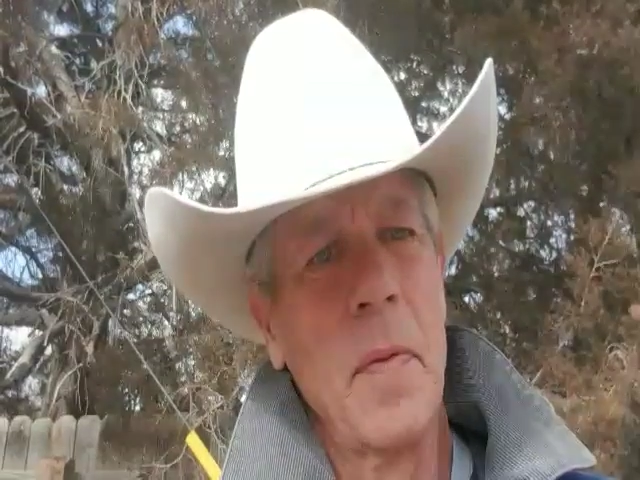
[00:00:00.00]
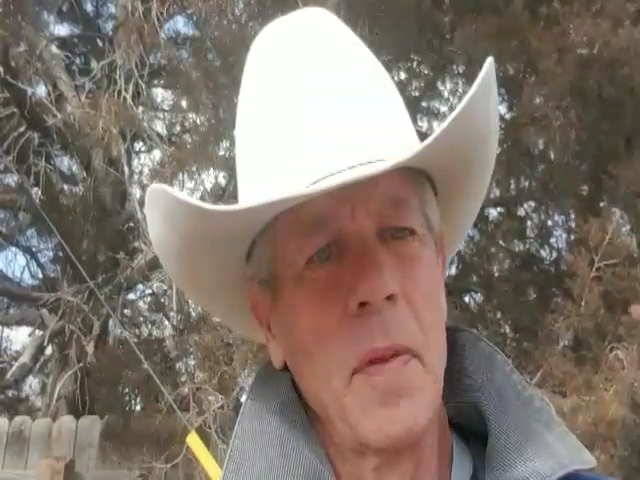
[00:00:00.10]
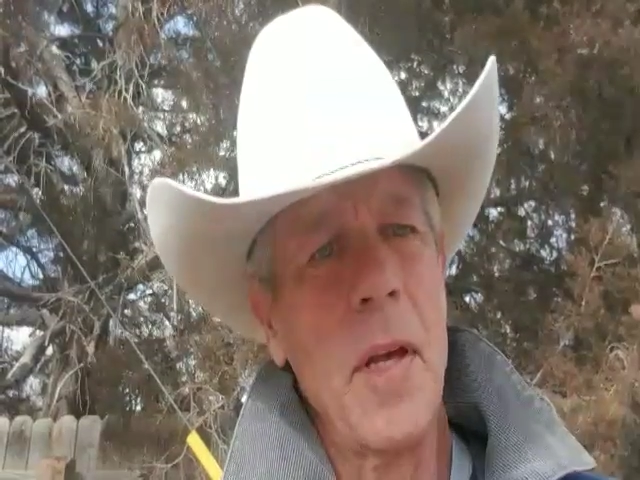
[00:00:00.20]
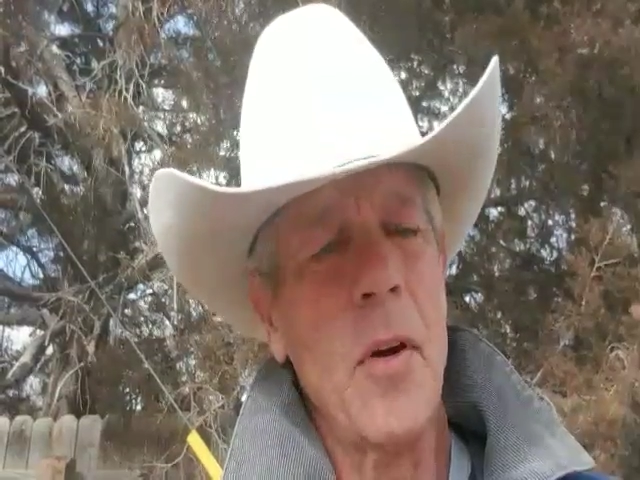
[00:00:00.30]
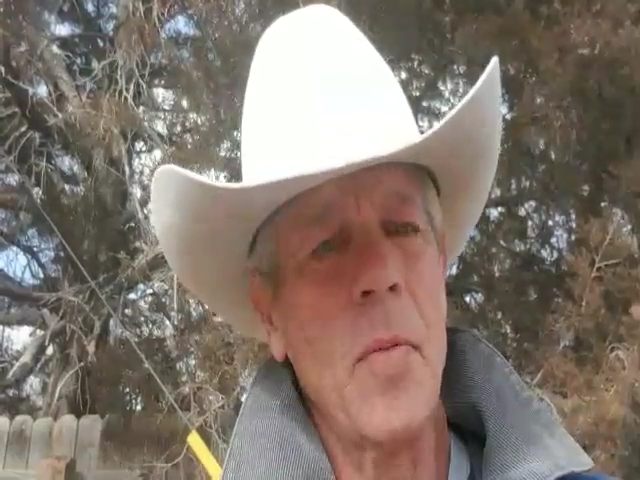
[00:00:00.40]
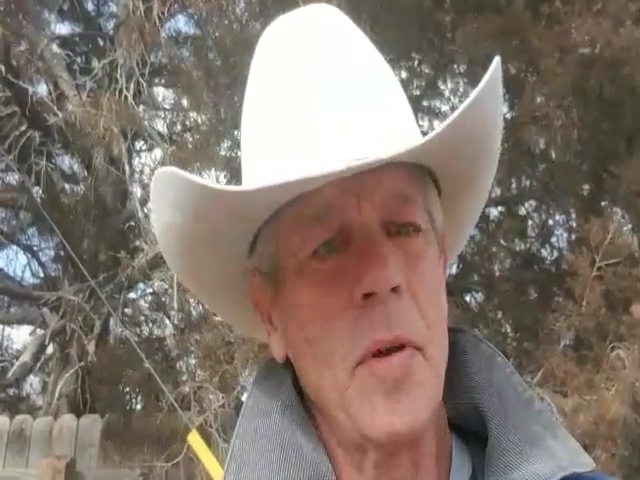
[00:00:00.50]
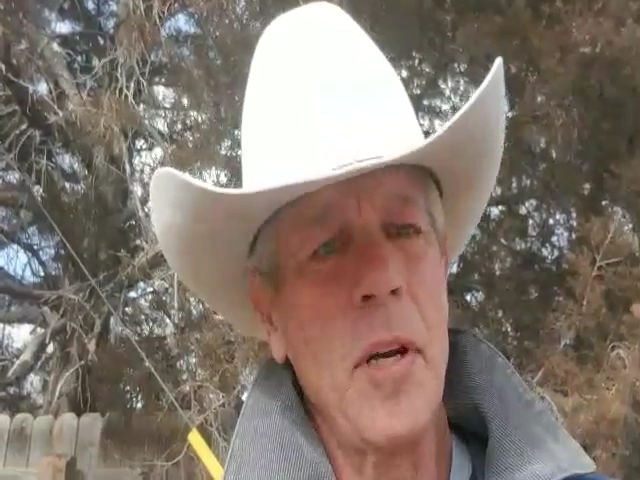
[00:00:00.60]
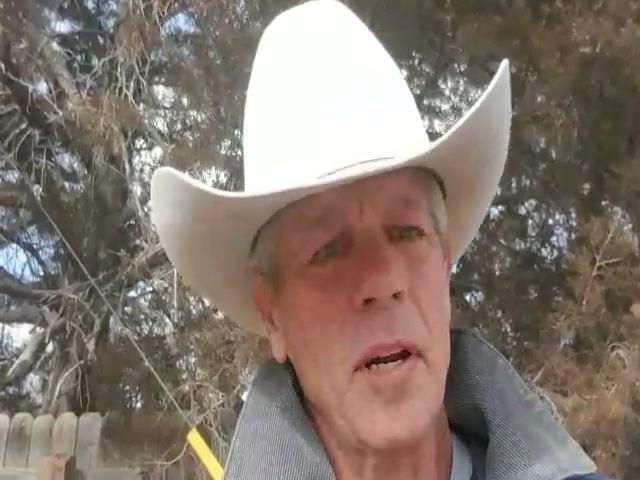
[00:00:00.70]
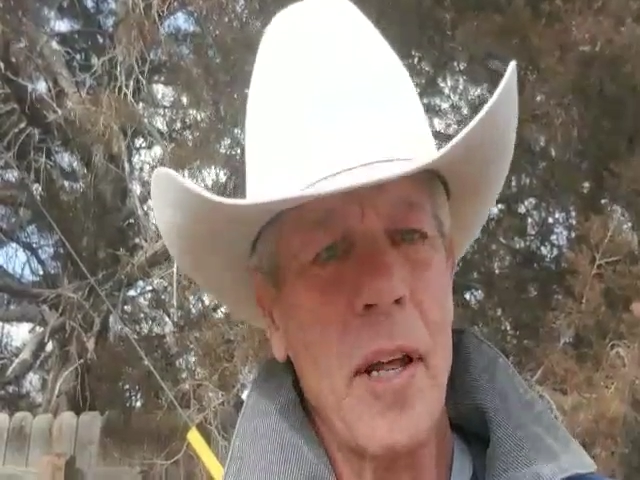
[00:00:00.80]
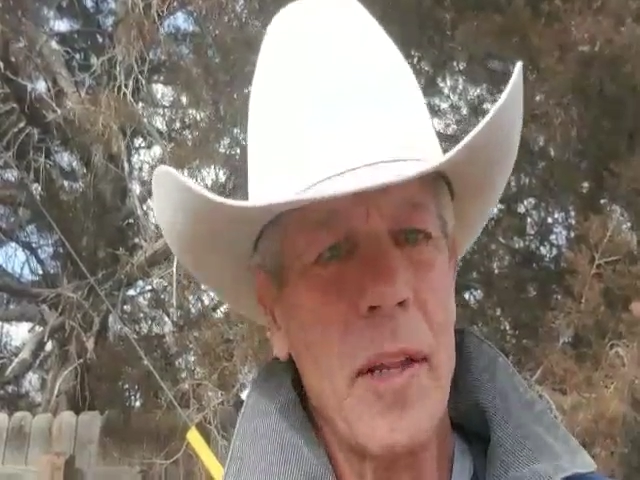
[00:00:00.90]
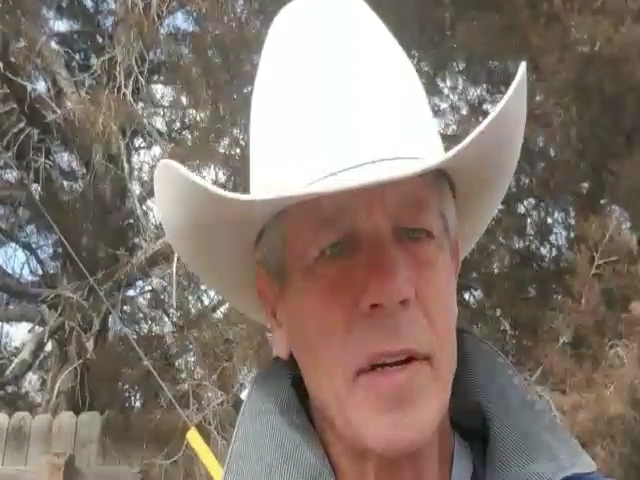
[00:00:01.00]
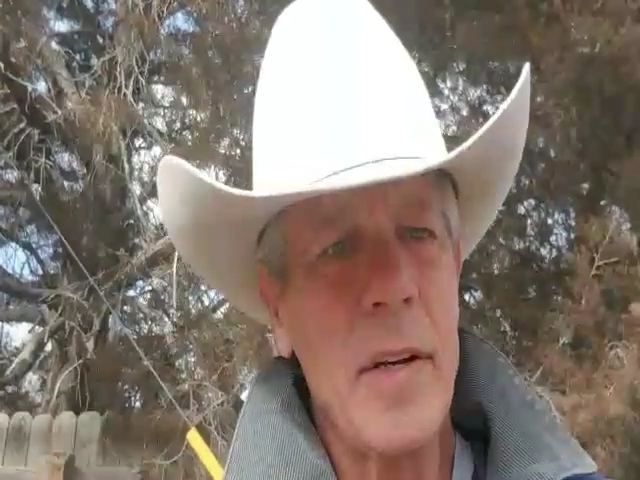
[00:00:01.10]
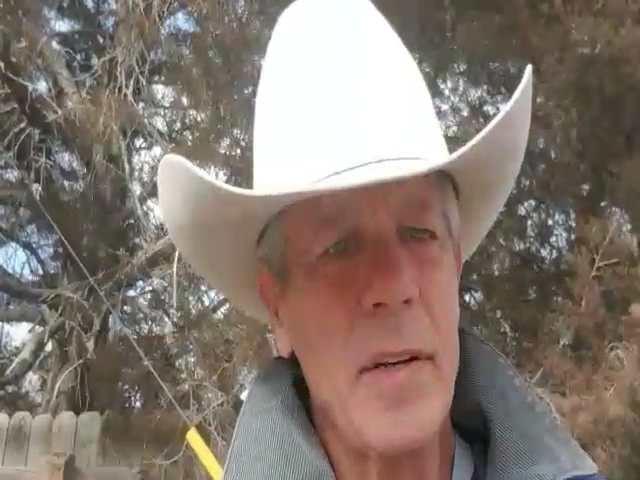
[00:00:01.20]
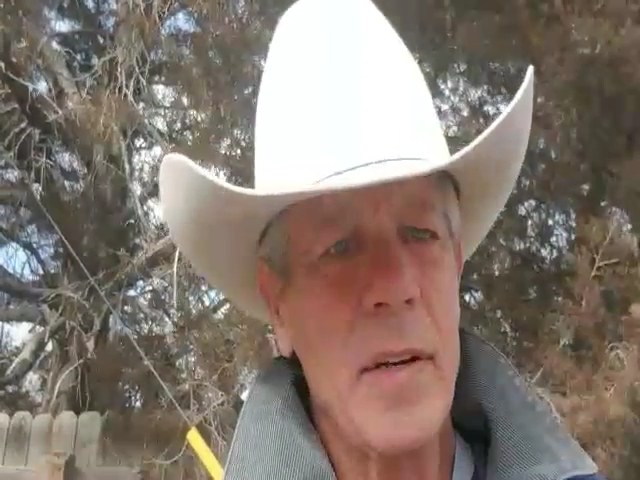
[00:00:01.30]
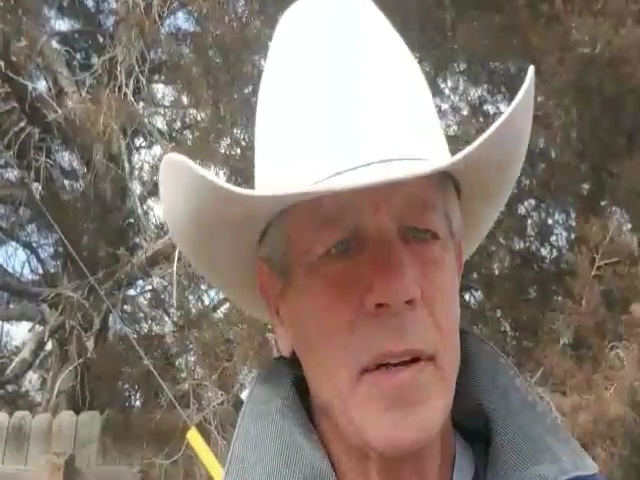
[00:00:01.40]
They don't mean
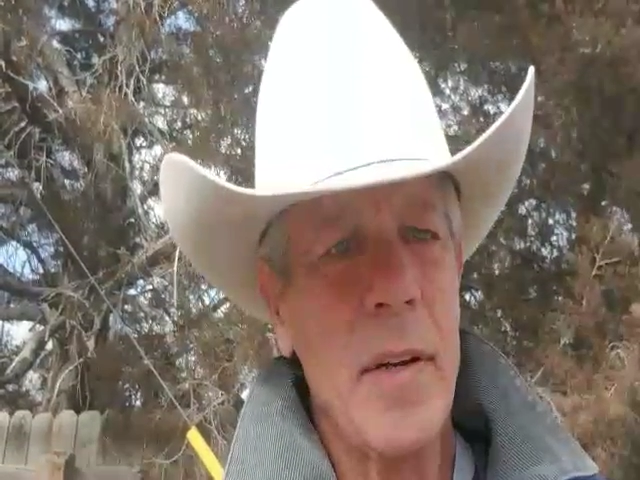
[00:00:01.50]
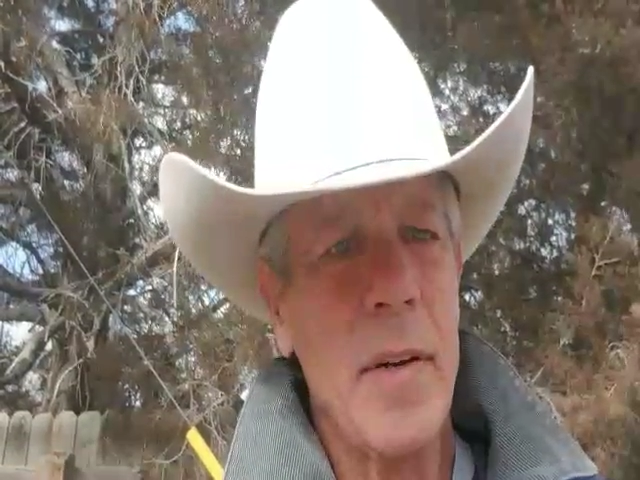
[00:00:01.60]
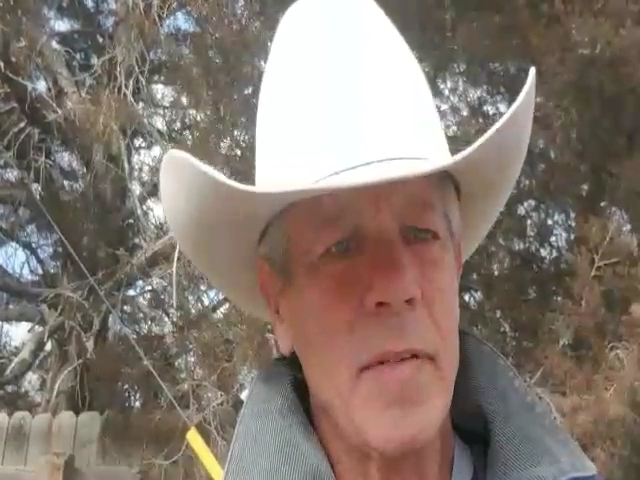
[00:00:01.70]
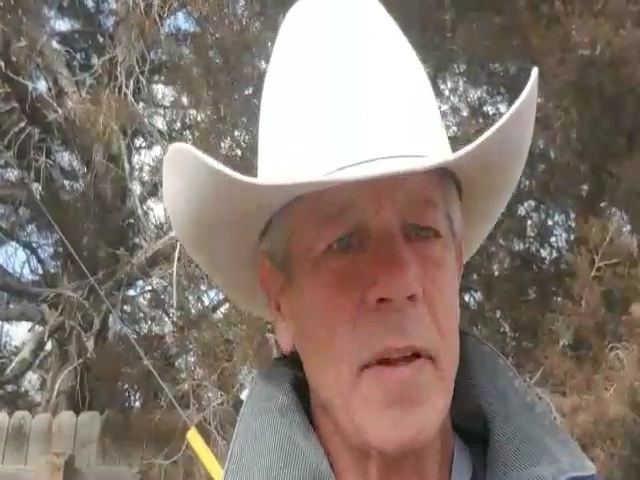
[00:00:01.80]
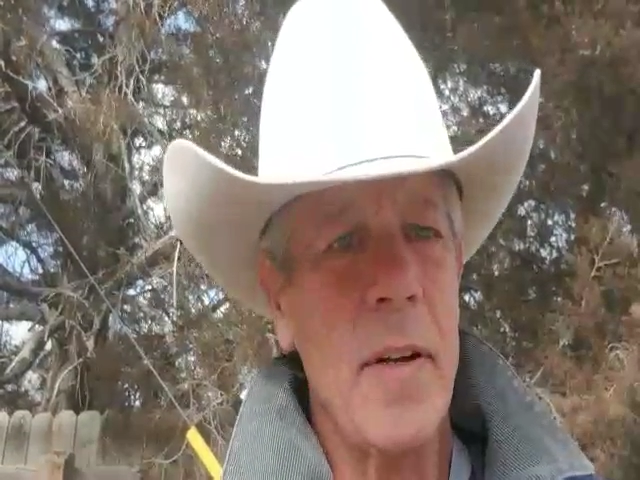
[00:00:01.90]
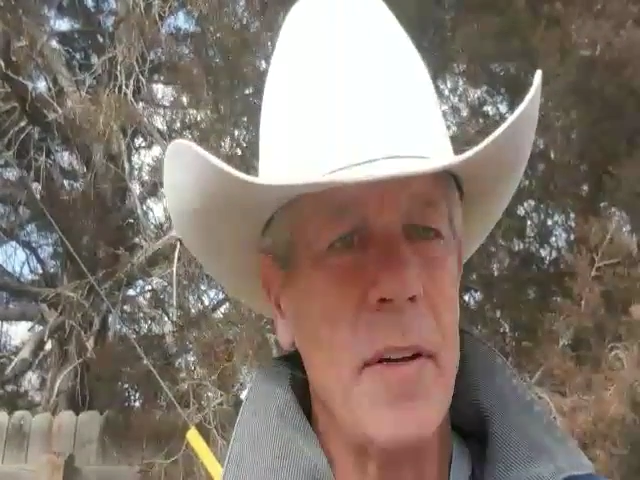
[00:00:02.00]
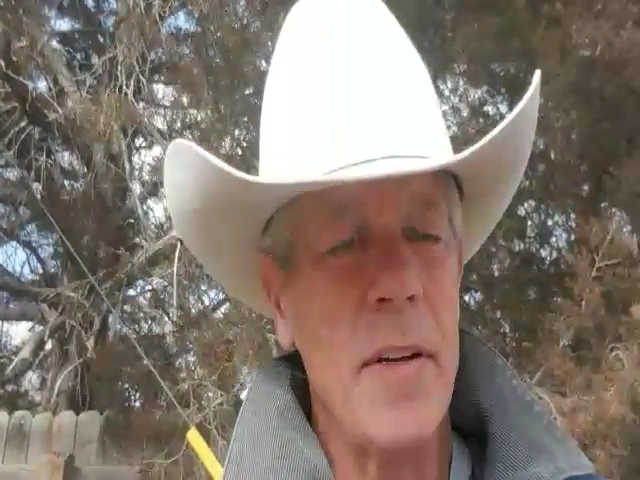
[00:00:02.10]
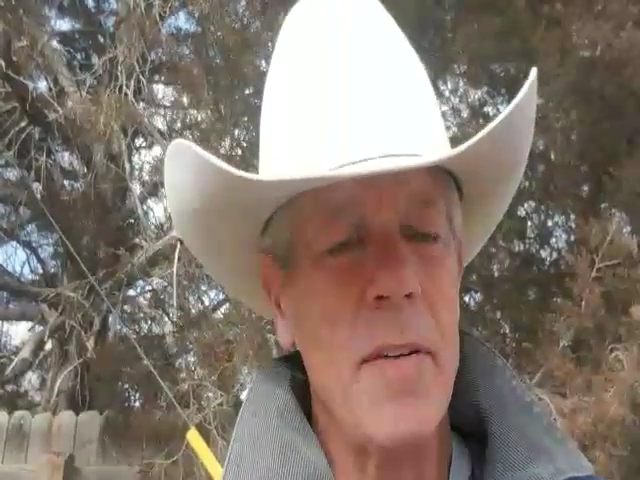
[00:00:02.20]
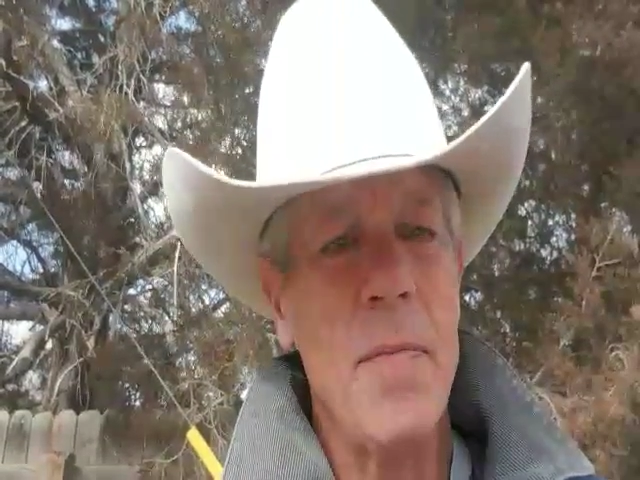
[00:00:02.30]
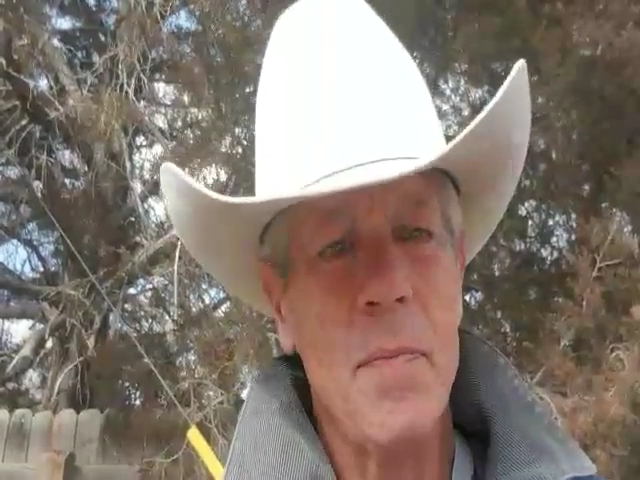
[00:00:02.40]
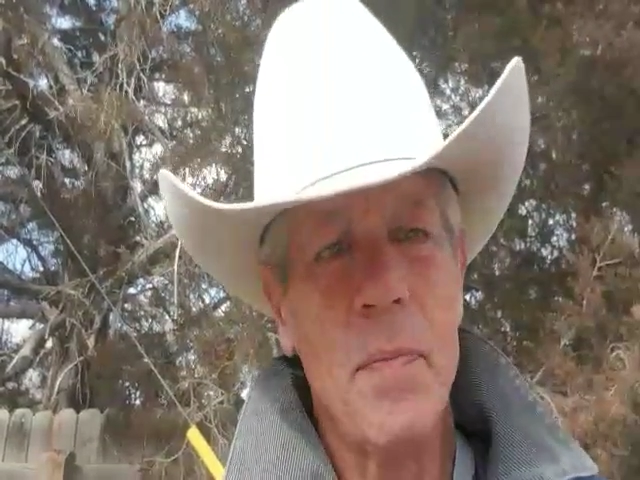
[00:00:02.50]
nothing. If they did,